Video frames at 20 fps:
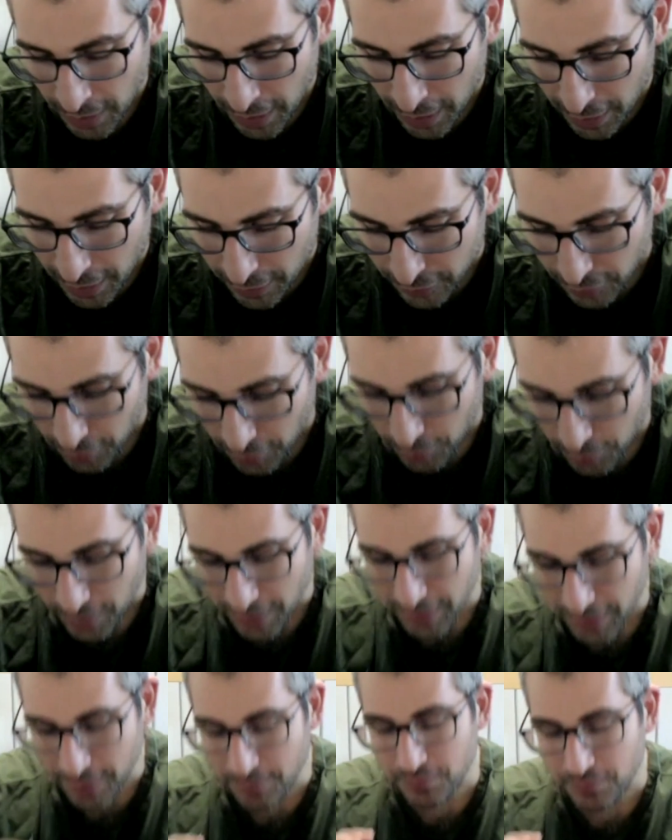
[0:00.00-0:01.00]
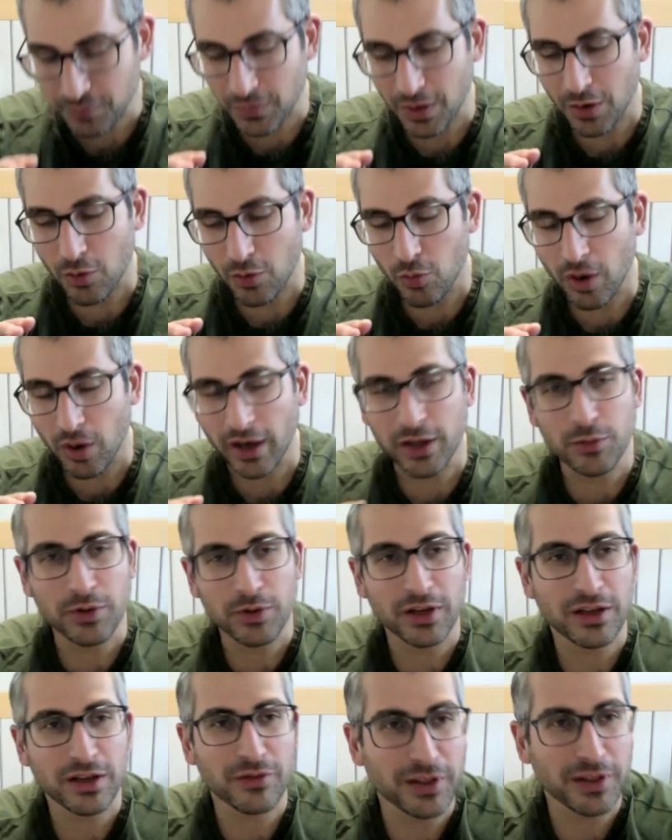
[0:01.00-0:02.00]
So while you were
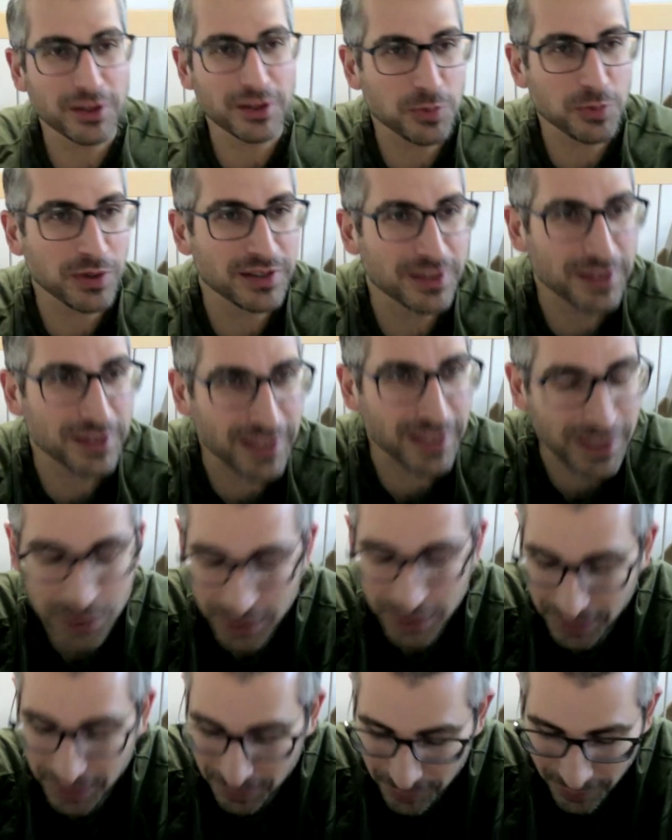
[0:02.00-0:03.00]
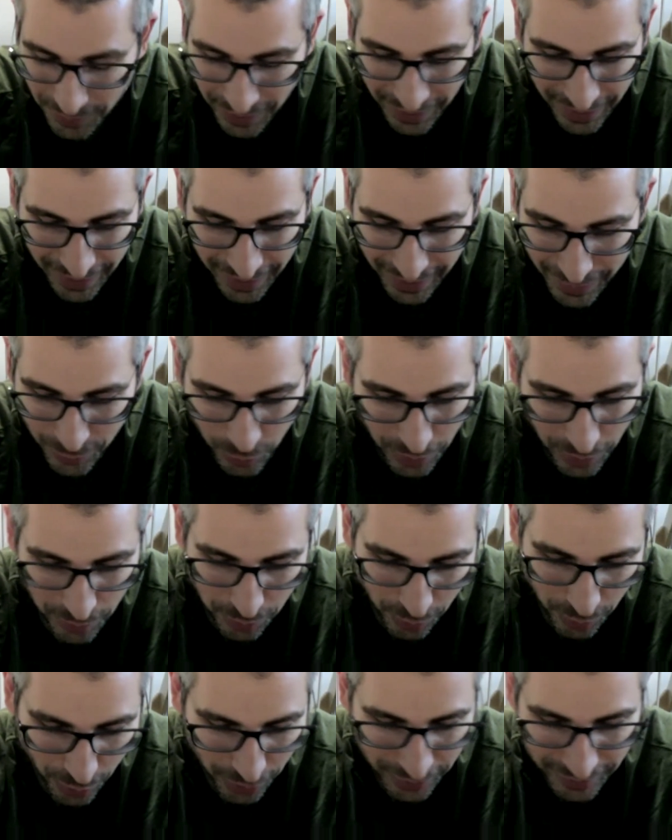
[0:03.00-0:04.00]
giving this presentation, at one
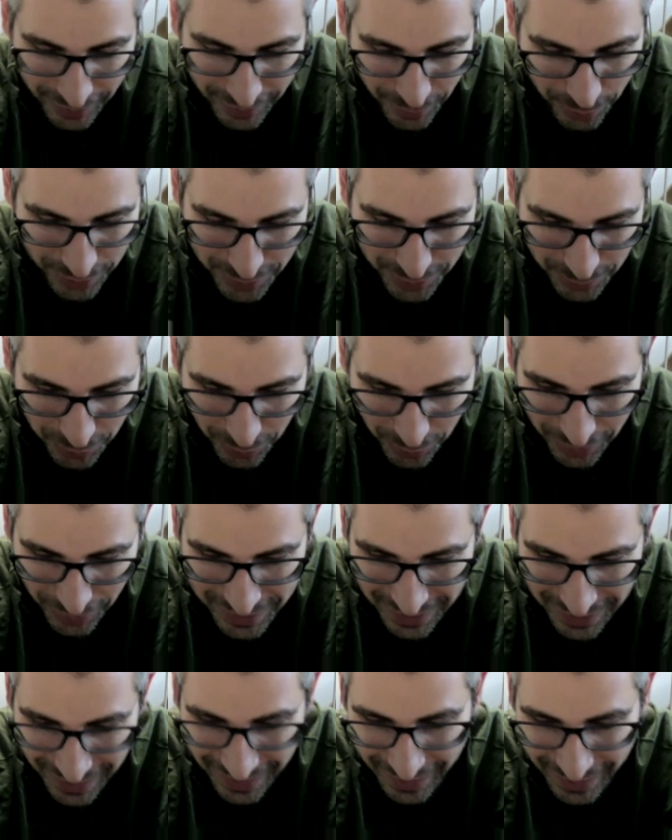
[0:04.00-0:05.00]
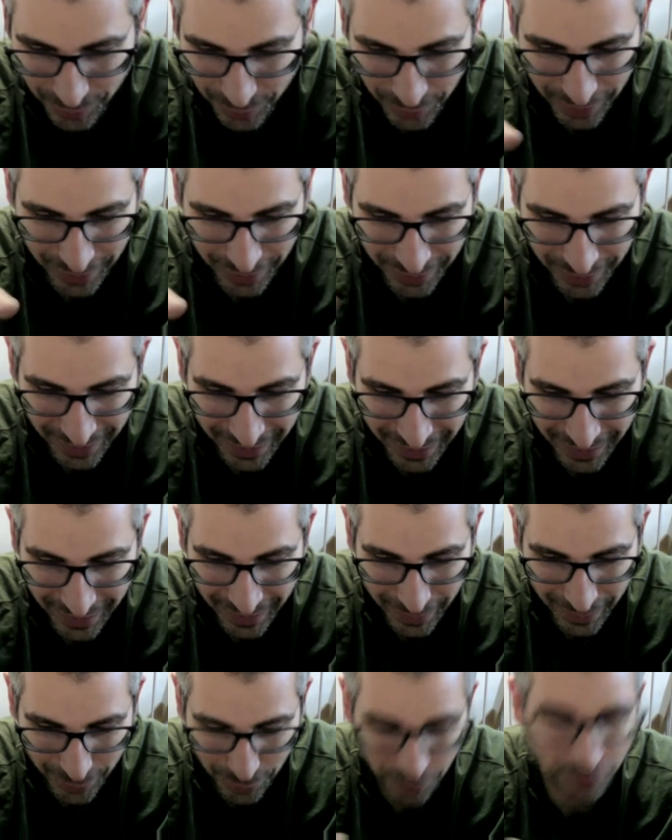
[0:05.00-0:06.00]
point there was one slide where
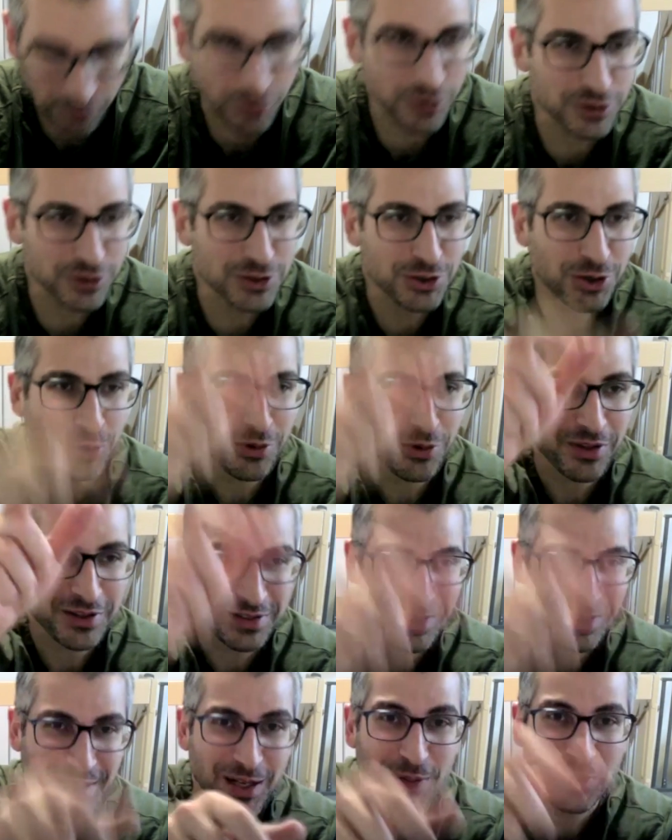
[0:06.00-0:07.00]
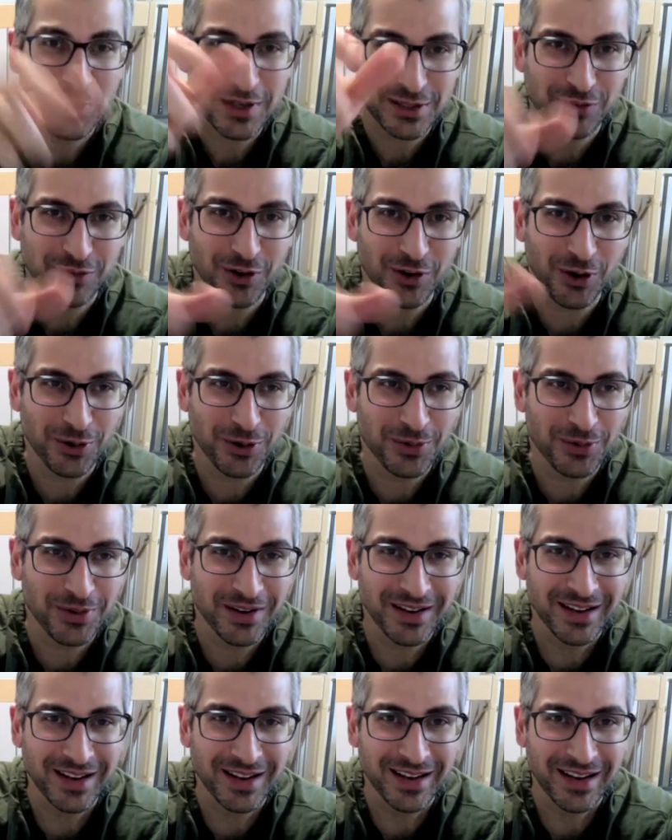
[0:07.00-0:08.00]
you first showed the single piece flow,
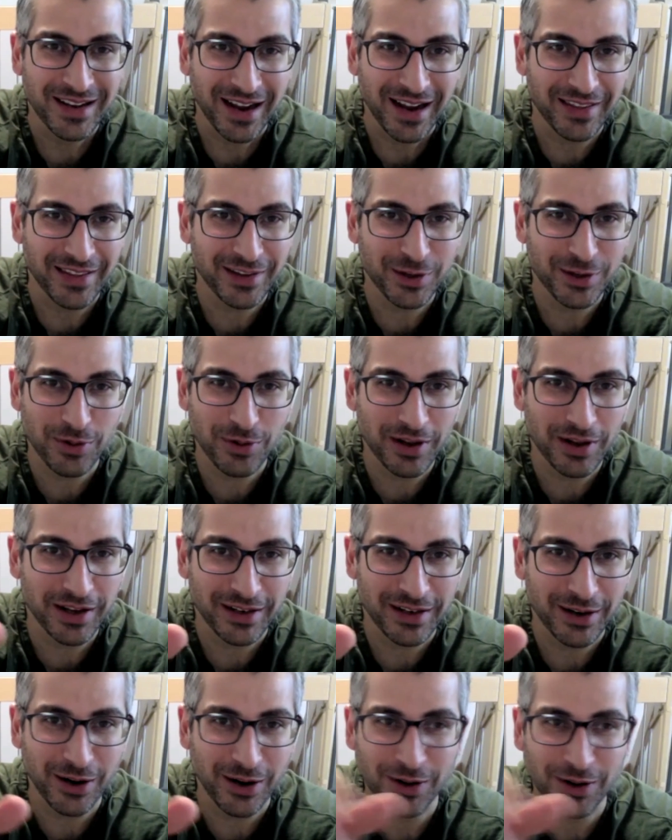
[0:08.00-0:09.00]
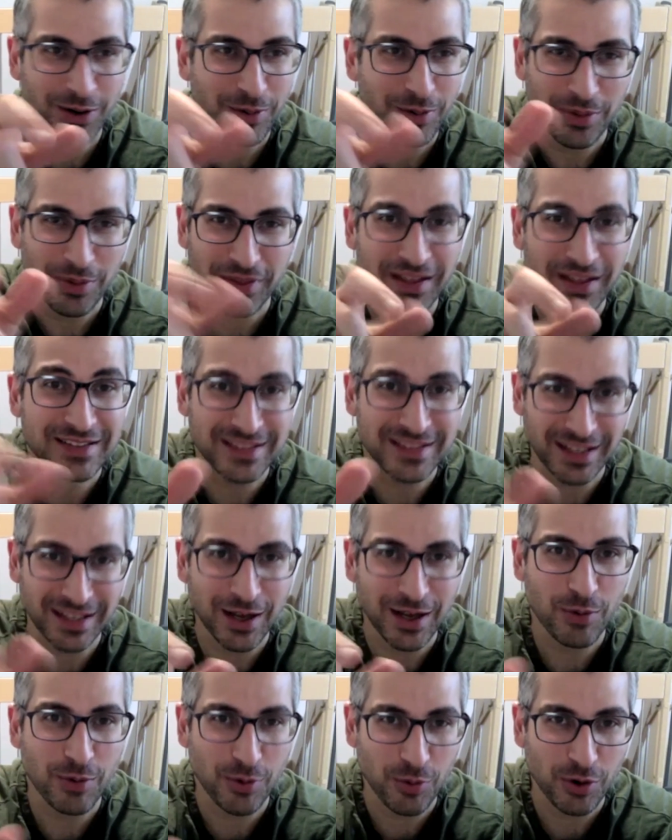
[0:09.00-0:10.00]
and then oh no, but that's not how
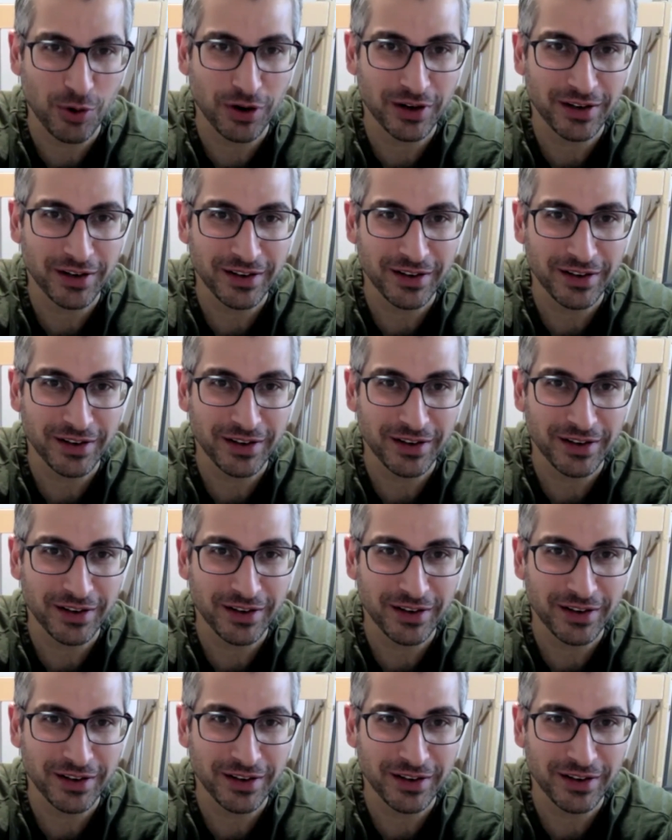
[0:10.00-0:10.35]
we work.